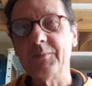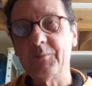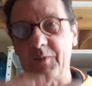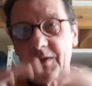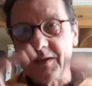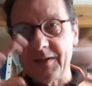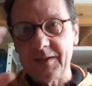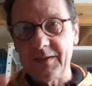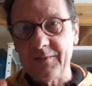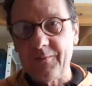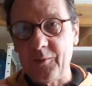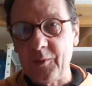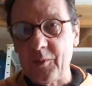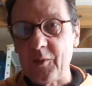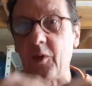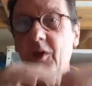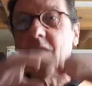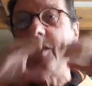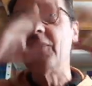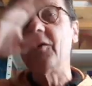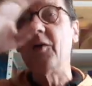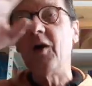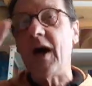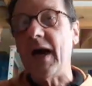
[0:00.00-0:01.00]
but if you
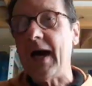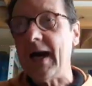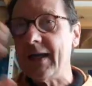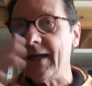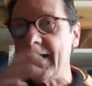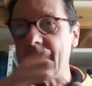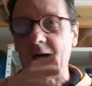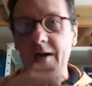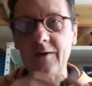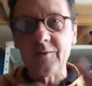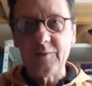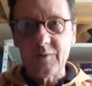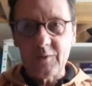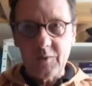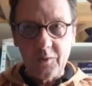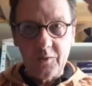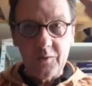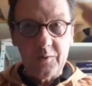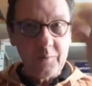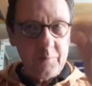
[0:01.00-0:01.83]
call on the high council,